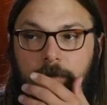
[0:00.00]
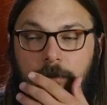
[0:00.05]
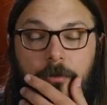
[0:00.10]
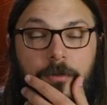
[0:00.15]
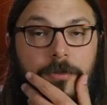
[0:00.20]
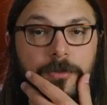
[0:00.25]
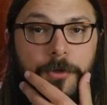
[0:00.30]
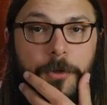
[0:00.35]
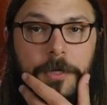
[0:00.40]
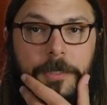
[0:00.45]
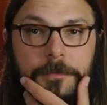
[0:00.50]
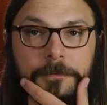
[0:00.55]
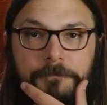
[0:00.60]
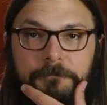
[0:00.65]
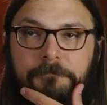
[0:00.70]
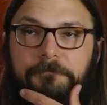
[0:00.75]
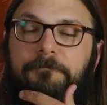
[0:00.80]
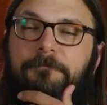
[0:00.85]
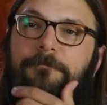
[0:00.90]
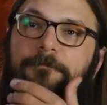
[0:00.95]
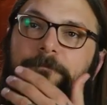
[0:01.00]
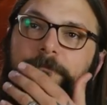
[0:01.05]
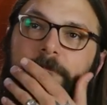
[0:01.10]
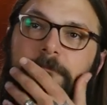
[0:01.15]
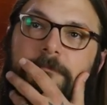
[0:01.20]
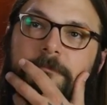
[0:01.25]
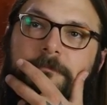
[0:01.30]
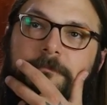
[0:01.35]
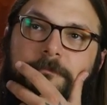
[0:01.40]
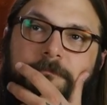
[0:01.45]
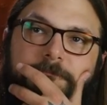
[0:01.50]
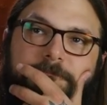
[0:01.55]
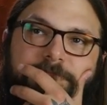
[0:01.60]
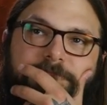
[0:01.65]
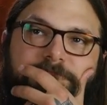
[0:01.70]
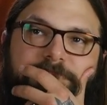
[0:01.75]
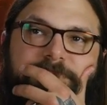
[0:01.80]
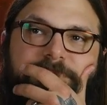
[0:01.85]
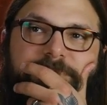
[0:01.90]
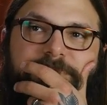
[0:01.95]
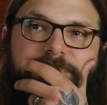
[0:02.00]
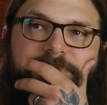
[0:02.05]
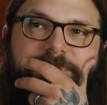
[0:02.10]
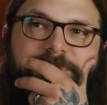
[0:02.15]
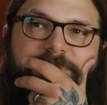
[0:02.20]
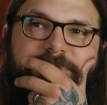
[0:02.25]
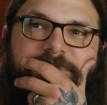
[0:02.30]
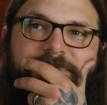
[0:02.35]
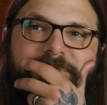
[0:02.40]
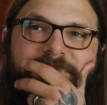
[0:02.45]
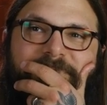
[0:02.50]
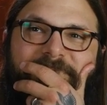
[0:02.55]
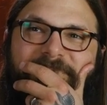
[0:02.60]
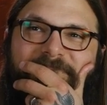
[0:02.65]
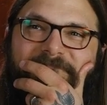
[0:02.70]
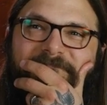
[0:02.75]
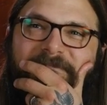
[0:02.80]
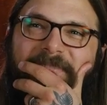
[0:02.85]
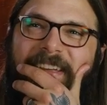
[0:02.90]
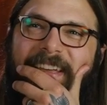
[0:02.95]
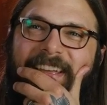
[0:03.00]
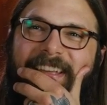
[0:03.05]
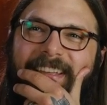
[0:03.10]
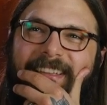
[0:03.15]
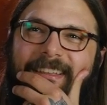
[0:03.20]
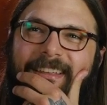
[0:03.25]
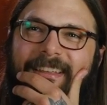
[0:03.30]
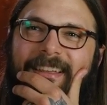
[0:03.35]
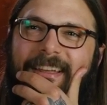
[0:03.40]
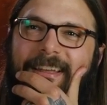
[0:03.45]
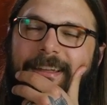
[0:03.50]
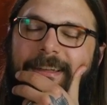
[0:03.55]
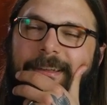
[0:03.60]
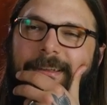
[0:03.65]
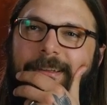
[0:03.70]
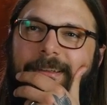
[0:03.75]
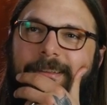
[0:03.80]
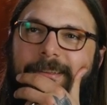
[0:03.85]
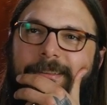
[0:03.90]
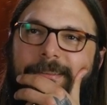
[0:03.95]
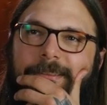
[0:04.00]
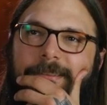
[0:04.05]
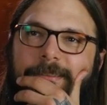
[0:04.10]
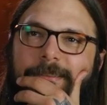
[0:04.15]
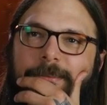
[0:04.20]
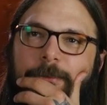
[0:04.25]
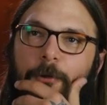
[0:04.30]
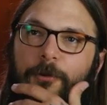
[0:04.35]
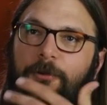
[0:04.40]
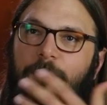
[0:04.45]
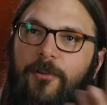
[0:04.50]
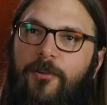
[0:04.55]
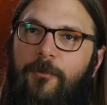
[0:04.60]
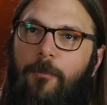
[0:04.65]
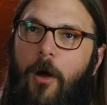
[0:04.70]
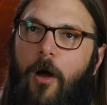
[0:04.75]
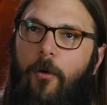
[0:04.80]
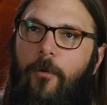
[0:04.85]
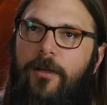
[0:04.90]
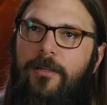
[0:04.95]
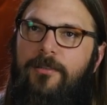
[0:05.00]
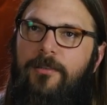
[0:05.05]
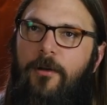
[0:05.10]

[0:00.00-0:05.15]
you'll enjoy. Okay. Yeah, I think so too. Those are the small wins,